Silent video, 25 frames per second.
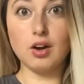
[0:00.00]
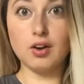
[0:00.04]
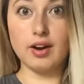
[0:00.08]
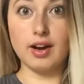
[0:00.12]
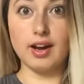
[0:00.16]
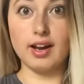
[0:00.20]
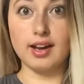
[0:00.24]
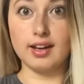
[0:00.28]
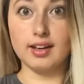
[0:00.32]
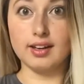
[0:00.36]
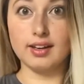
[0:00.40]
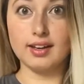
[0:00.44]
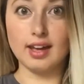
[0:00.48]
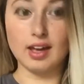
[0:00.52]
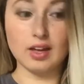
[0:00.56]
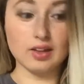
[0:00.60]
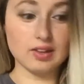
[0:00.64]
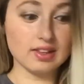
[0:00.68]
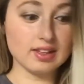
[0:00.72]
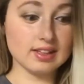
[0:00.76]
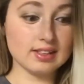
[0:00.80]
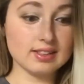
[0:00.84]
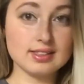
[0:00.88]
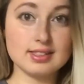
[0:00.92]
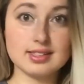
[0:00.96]
All right,
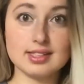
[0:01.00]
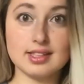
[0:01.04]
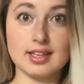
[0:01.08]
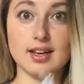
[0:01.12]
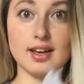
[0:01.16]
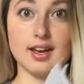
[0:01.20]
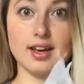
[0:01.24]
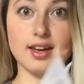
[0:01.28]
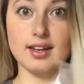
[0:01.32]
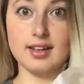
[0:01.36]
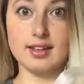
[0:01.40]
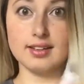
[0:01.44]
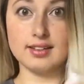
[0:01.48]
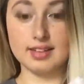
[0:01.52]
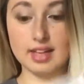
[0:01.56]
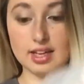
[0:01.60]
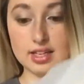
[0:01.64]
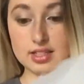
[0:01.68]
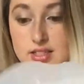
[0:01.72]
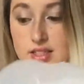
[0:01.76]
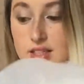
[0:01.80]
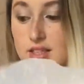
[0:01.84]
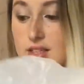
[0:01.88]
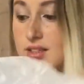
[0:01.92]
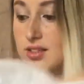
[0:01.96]
now that it's cut, and
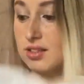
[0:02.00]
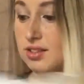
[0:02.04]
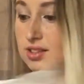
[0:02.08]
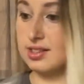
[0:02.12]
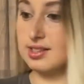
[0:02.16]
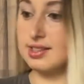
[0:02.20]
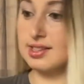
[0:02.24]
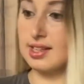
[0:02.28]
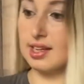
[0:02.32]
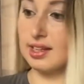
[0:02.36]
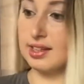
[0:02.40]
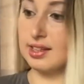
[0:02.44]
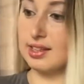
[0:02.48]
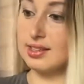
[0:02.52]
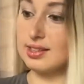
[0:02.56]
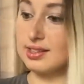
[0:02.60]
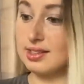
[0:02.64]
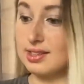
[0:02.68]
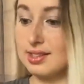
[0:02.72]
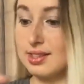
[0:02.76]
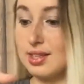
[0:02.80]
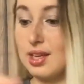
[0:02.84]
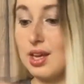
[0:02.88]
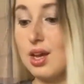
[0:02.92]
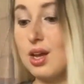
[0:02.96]
that took 30
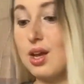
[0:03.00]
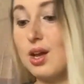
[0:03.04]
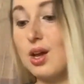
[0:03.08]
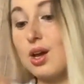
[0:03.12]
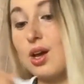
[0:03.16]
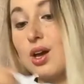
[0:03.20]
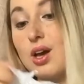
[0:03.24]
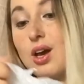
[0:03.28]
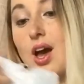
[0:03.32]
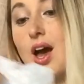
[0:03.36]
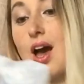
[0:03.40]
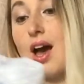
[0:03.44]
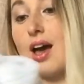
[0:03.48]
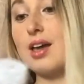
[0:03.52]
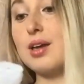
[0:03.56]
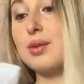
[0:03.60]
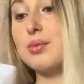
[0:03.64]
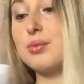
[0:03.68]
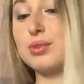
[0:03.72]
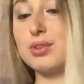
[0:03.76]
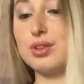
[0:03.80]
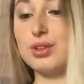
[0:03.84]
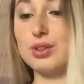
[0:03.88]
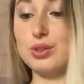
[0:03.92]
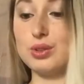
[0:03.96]
seconds, I
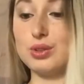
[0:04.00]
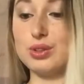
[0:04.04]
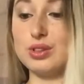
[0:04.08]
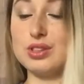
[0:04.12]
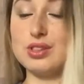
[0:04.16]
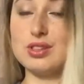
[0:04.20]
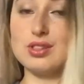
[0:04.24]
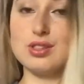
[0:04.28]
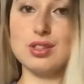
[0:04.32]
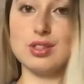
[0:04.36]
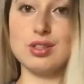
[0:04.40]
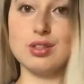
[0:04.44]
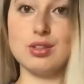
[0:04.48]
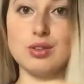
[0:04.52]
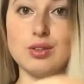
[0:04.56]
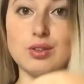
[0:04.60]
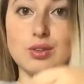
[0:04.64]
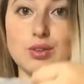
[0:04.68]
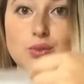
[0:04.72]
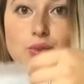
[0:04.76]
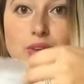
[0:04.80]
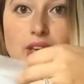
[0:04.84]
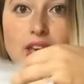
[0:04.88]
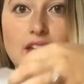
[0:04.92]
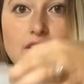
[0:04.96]
am going
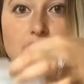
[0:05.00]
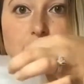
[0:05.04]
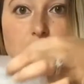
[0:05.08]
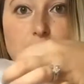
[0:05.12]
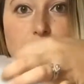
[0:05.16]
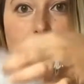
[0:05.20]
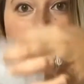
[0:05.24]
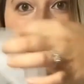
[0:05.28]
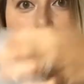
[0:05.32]
to, we have